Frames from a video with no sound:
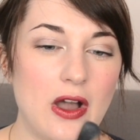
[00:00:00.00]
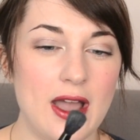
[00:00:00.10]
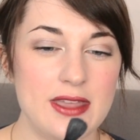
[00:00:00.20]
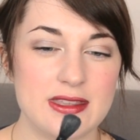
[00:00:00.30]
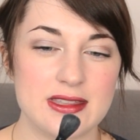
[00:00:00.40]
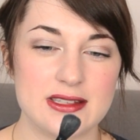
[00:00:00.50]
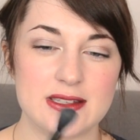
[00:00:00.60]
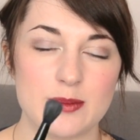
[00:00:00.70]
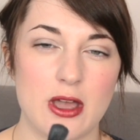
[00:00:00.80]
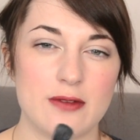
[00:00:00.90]
I think this
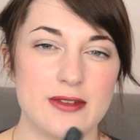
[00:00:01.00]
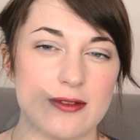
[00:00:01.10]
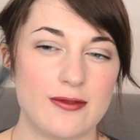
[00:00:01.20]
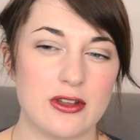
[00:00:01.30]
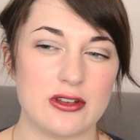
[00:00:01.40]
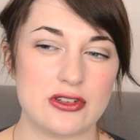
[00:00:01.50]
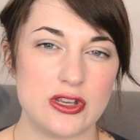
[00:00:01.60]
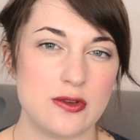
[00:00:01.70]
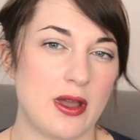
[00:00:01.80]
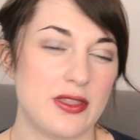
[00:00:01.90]
is perfect for
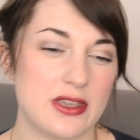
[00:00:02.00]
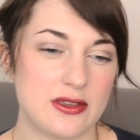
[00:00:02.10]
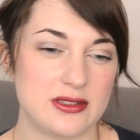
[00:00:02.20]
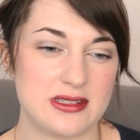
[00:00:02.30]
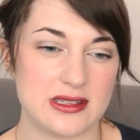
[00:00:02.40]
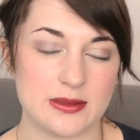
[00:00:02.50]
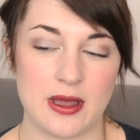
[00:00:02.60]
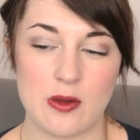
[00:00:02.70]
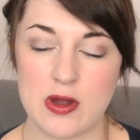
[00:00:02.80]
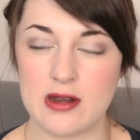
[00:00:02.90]
two other uses as
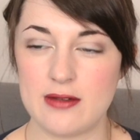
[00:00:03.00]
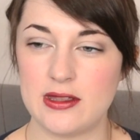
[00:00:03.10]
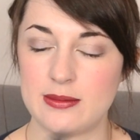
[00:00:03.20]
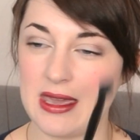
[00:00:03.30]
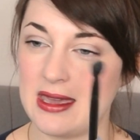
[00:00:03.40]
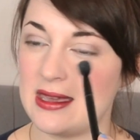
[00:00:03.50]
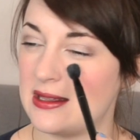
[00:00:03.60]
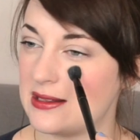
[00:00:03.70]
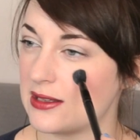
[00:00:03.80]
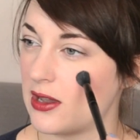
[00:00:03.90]
well. One of them
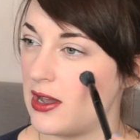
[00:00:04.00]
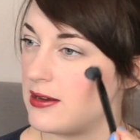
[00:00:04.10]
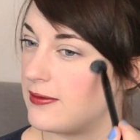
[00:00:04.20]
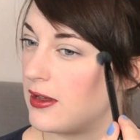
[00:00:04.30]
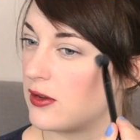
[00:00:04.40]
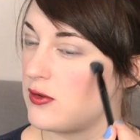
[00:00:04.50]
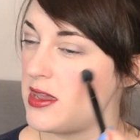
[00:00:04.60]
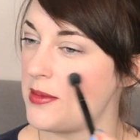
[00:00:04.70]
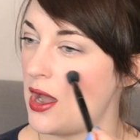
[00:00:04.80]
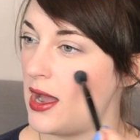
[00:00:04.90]
is kind of a
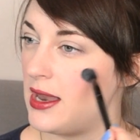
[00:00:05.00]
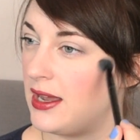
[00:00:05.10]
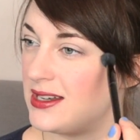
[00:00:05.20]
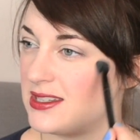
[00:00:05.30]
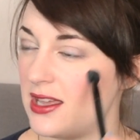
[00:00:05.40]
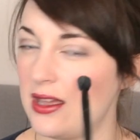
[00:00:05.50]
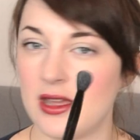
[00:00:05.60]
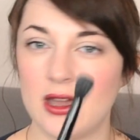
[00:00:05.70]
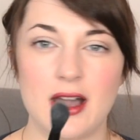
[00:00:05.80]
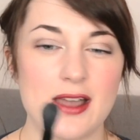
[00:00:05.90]
cream highlighter.
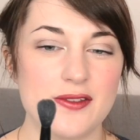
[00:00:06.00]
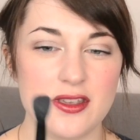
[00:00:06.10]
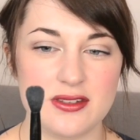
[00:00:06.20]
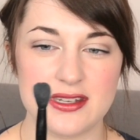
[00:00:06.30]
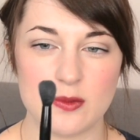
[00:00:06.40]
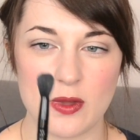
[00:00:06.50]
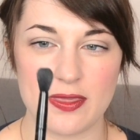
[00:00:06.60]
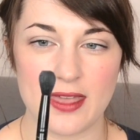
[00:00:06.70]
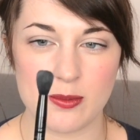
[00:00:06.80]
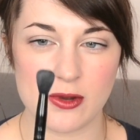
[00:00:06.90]
I've used it with
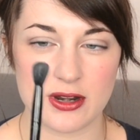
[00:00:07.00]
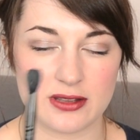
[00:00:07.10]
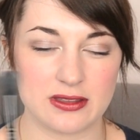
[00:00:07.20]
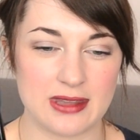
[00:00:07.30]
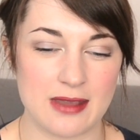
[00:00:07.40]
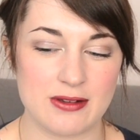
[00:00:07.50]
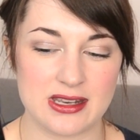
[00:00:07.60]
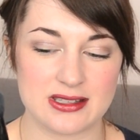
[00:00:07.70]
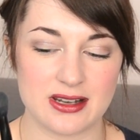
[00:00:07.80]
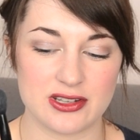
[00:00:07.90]
their product that they
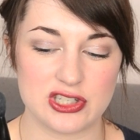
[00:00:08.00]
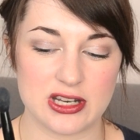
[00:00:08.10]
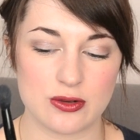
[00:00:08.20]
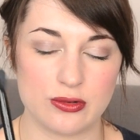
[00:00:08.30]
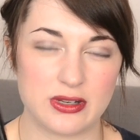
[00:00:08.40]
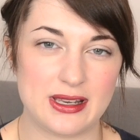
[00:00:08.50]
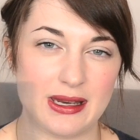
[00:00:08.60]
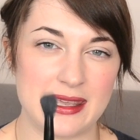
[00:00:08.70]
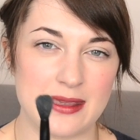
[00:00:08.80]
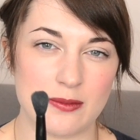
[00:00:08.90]
released last year called
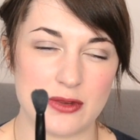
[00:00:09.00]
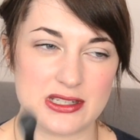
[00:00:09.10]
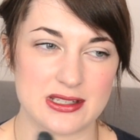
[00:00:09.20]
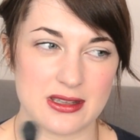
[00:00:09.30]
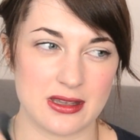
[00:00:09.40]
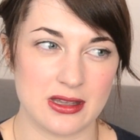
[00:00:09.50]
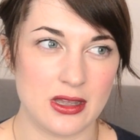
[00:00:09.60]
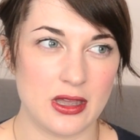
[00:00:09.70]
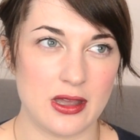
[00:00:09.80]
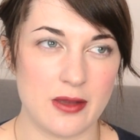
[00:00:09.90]
Gleam, which is a
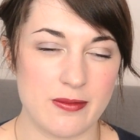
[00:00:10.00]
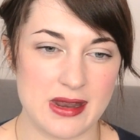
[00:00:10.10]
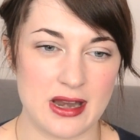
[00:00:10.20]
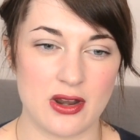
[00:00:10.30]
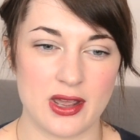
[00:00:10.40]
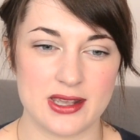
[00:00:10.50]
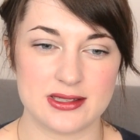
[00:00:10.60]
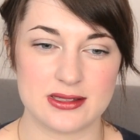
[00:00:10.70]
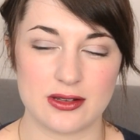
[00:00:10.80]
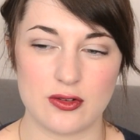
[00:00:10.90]
really
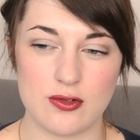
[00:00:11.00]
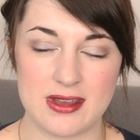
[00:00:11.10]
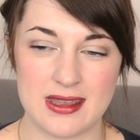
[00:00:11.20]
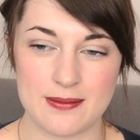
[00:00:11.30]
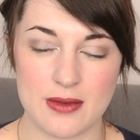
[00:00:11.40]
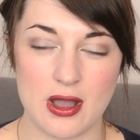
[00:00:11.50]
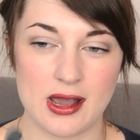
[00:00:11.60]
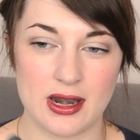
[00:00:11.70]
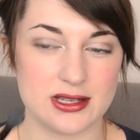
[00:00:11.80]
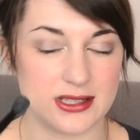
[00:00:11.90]
nice cream
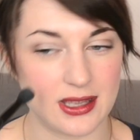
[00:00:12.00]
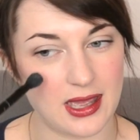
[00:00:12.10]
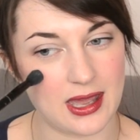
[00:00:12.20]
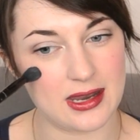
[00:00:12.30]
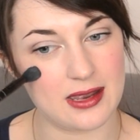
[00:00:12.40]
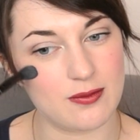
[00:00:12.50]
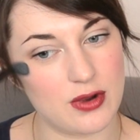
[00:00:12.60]
highlighter, and it